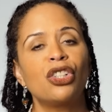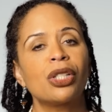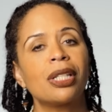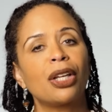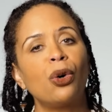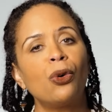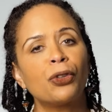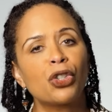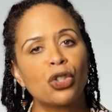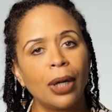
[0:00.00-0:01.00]
just like
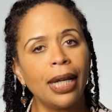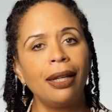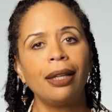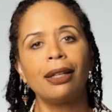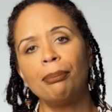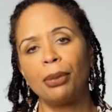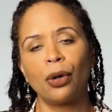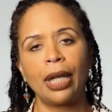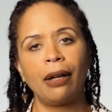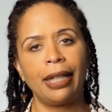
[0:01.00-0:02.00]
overtraining can
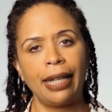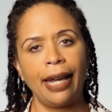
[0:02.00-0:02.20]
burn out an